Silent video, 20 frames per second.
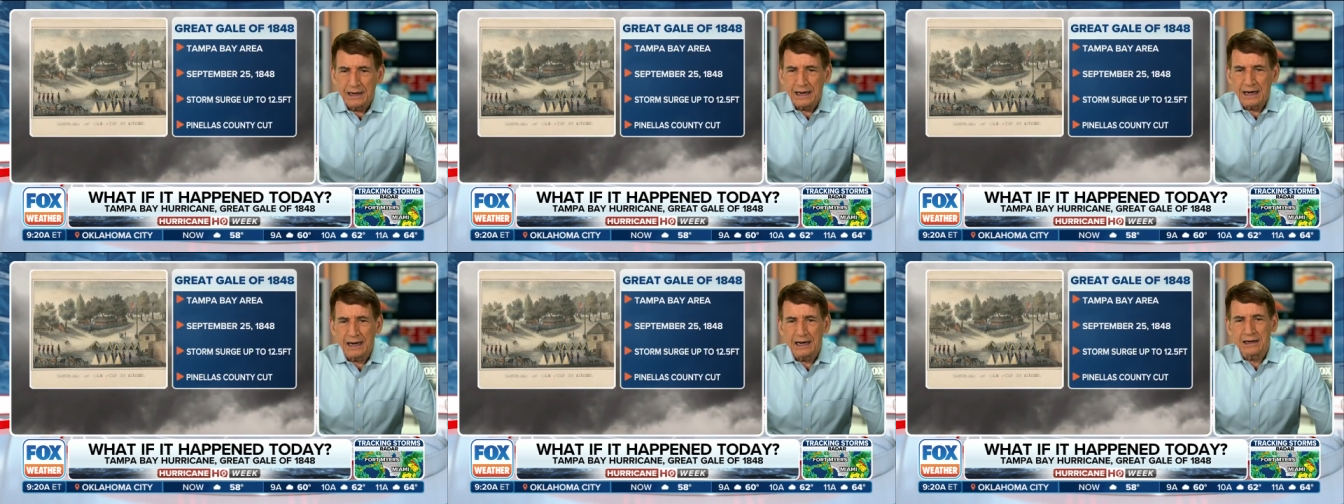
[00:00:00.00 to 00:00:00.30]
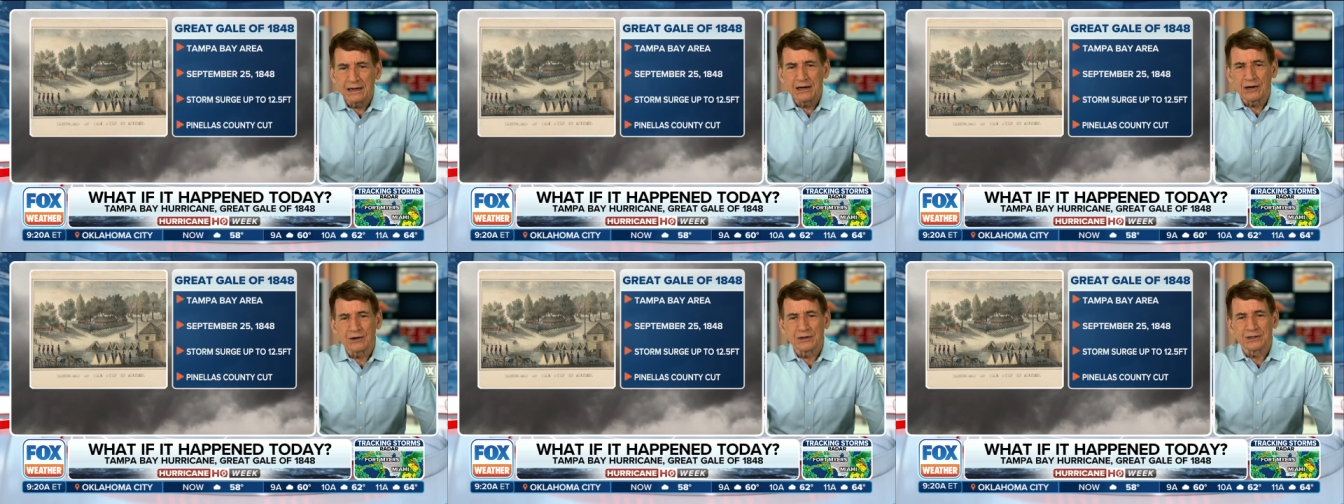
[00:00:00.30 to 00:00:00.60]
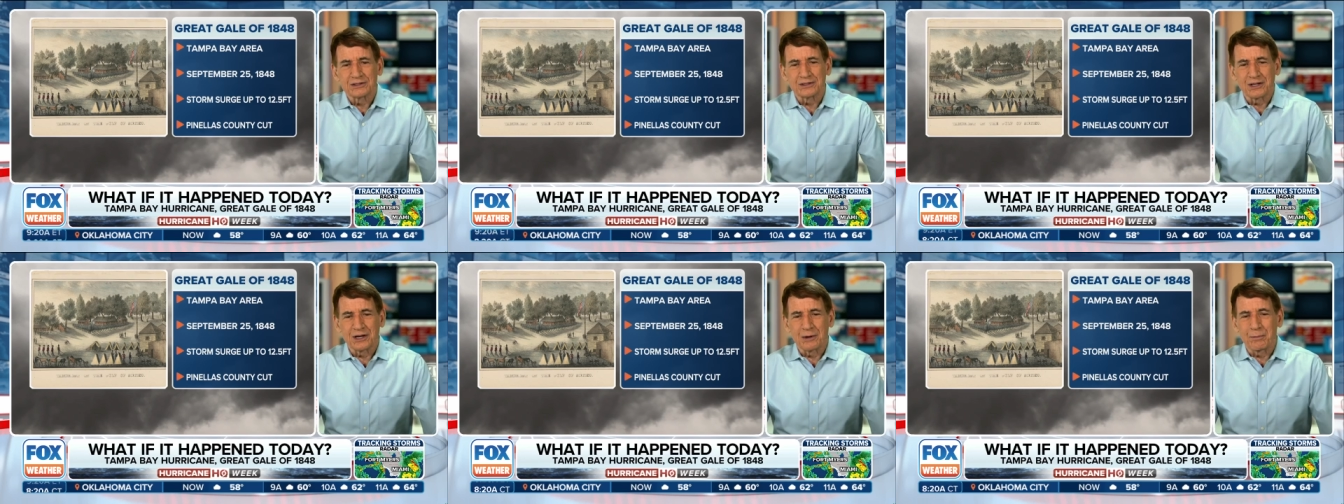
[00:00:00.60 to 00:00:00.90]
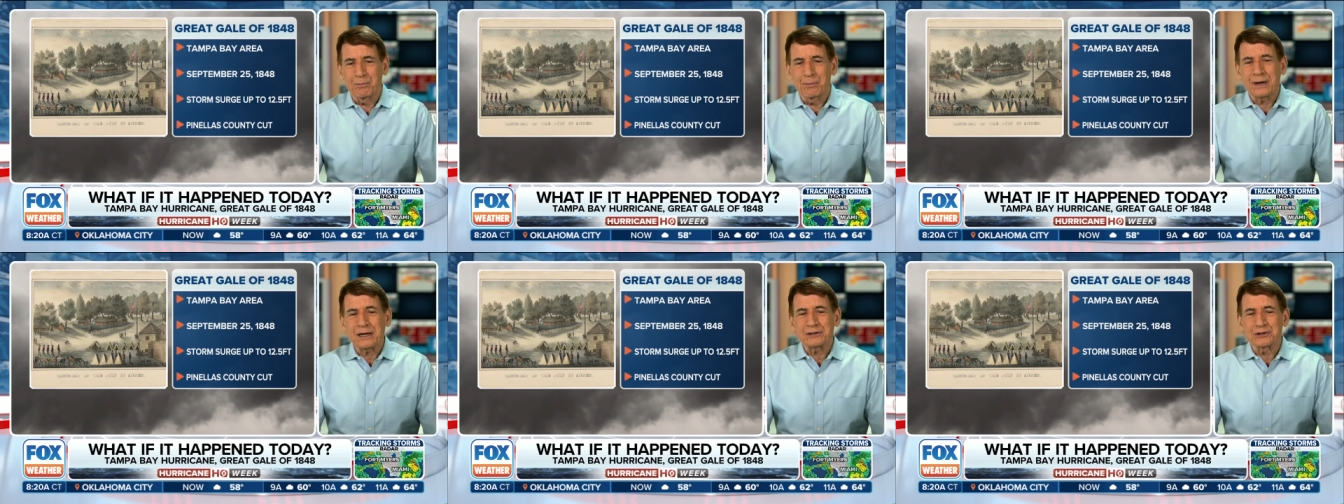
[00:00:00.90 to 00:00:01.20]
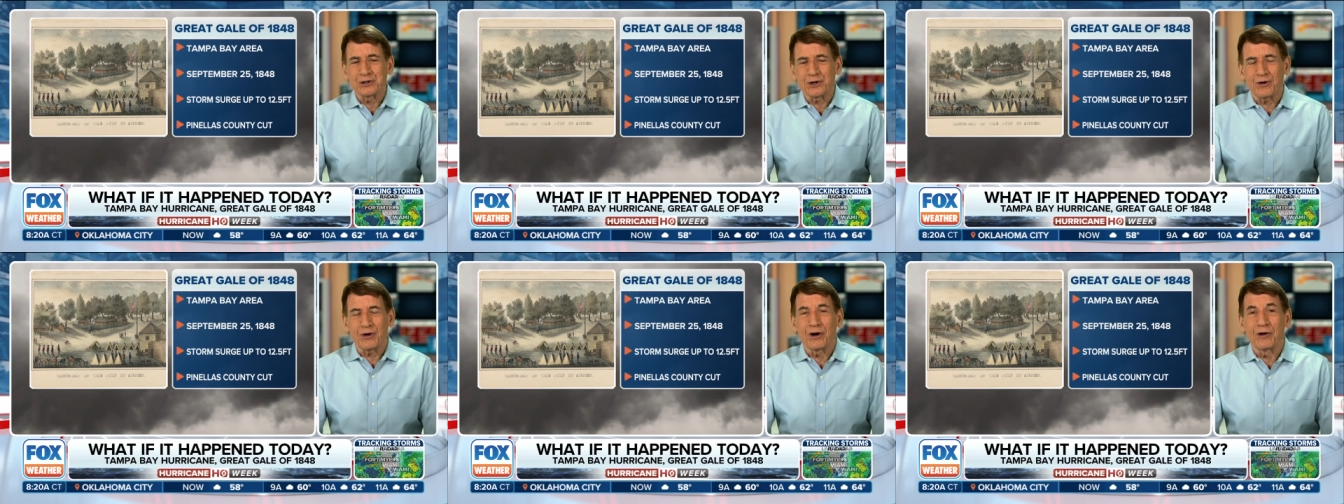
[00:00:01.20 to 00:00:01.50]
And here's a
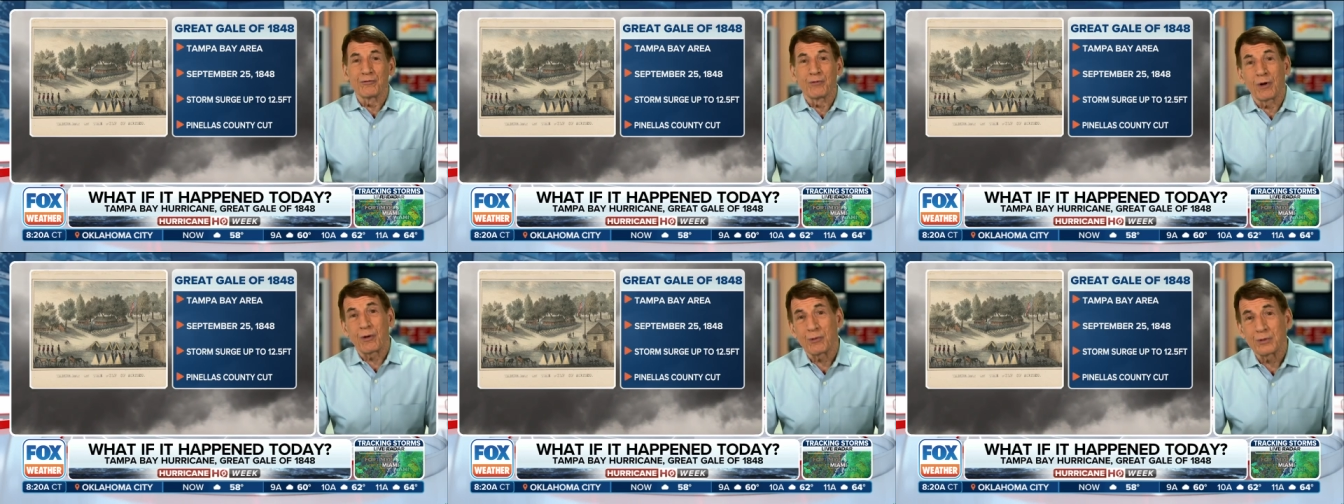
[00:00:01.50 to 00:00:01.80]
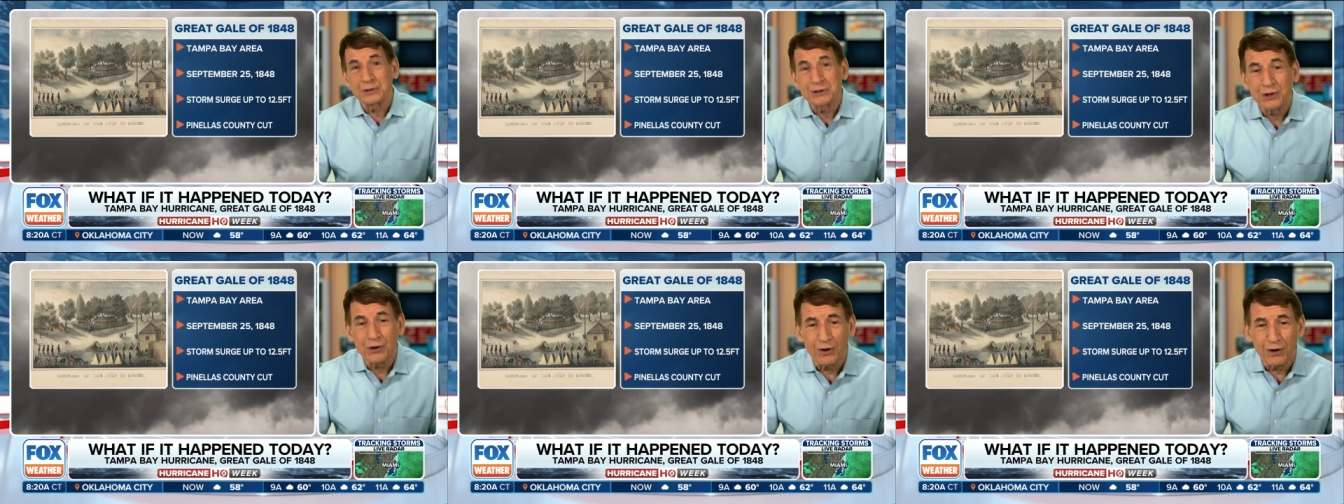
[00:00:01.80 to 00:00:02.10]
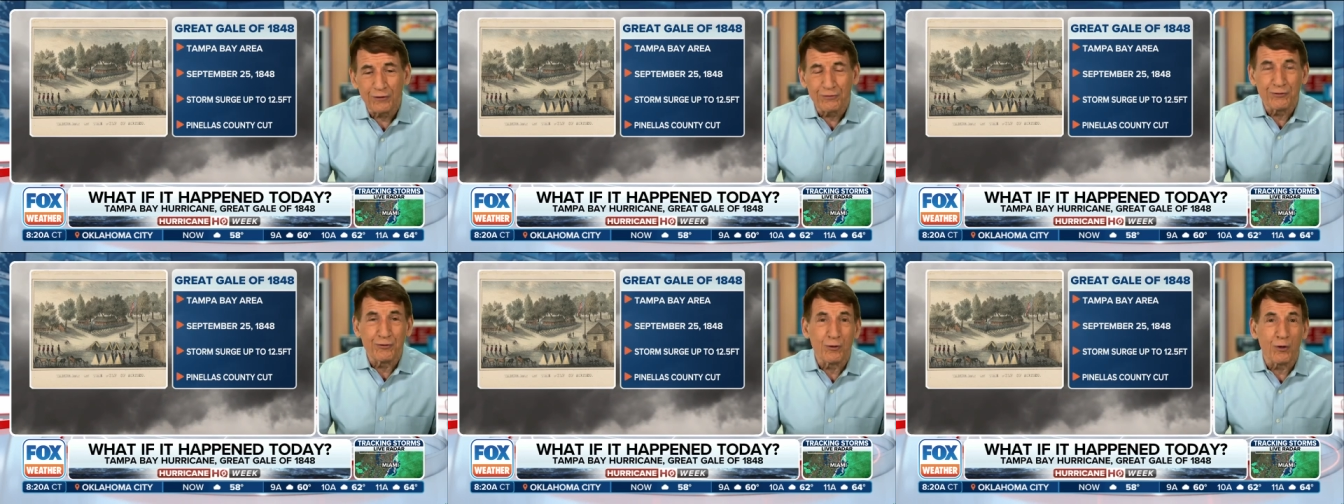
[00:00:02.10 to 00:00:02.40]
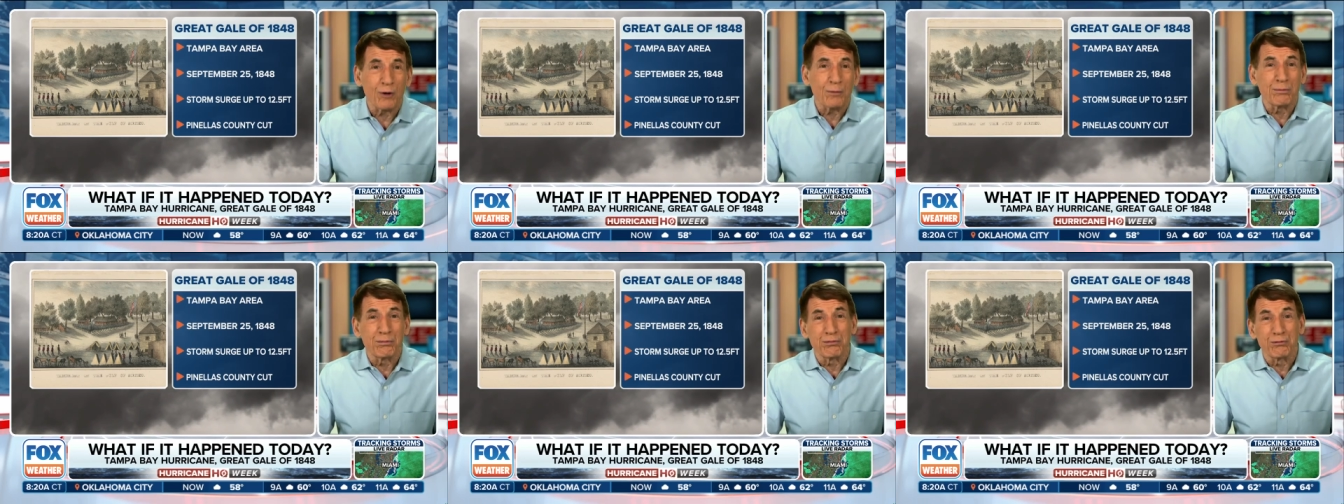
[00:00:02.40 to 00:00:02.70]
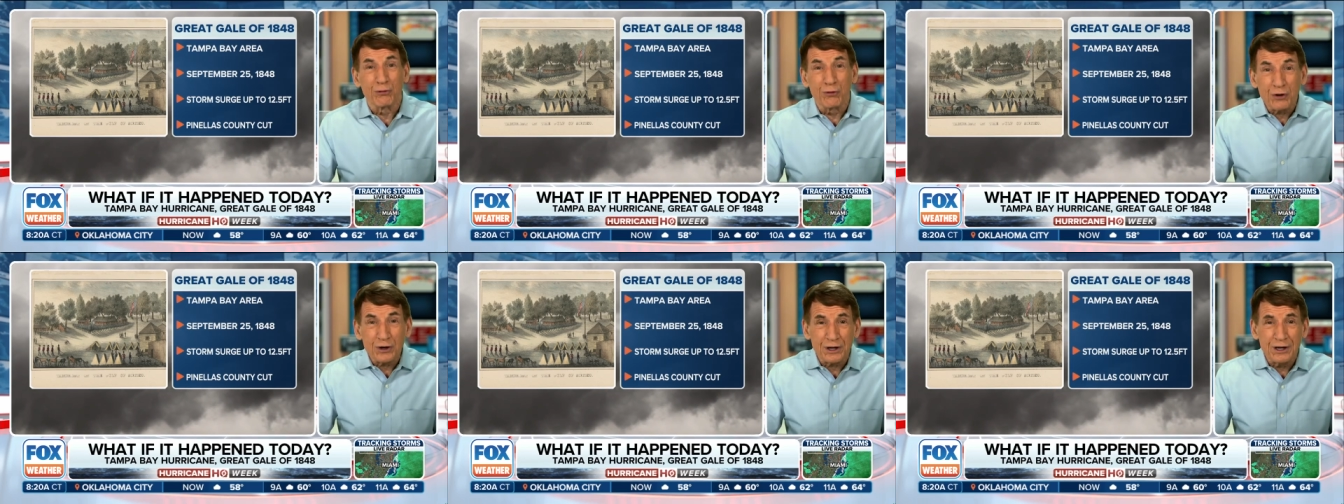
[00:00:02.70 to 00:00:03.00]
picture of what was called Fort
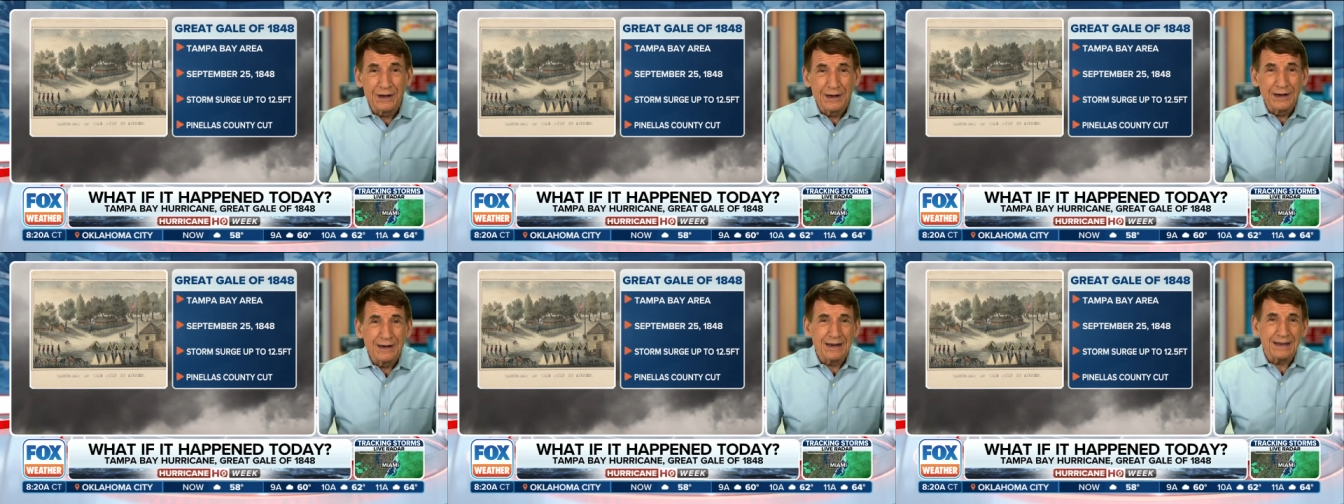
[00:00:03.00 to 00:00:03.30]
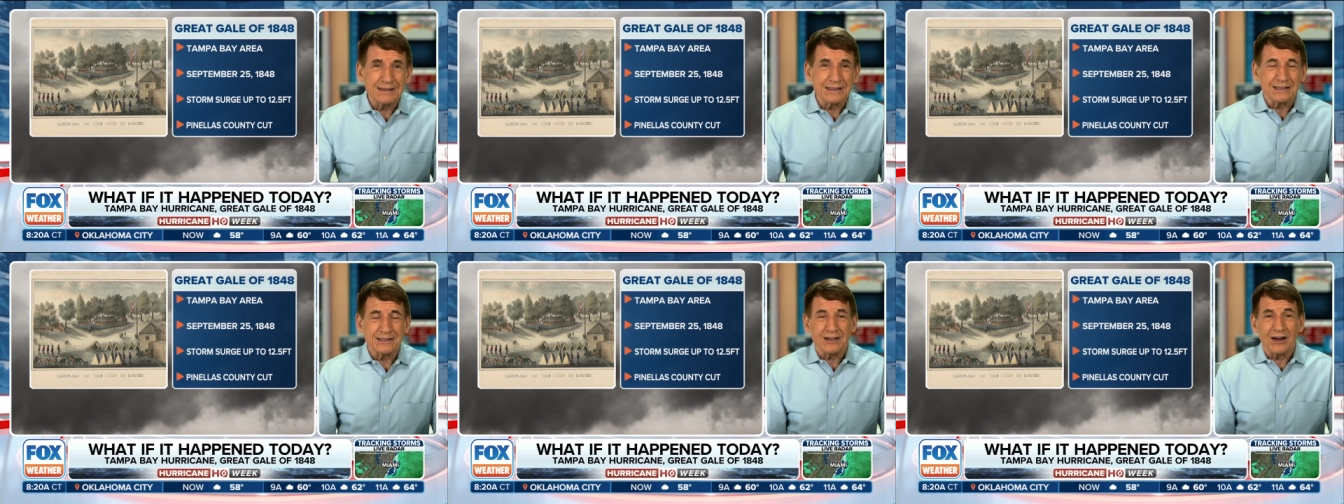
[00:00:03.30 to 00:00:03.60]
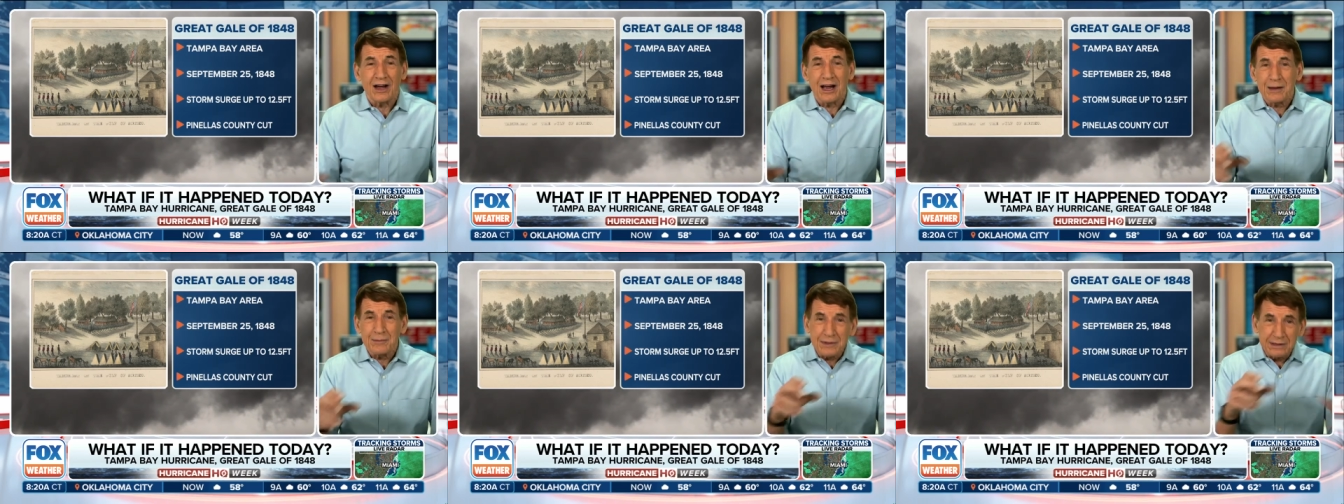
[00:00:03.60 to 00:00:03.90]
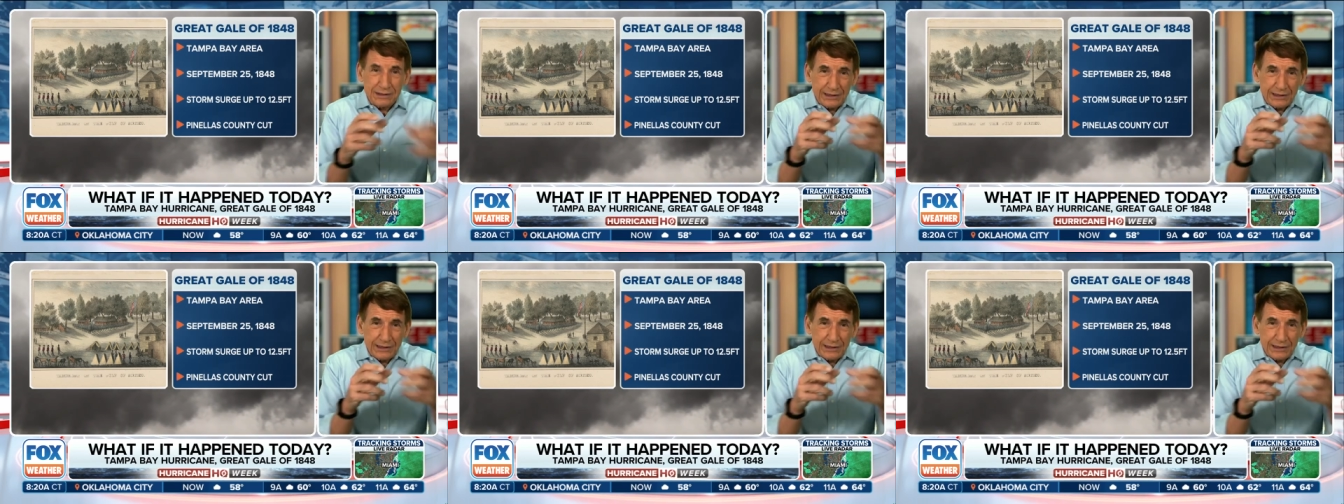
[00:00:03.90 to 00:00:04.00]
Brooke at the time.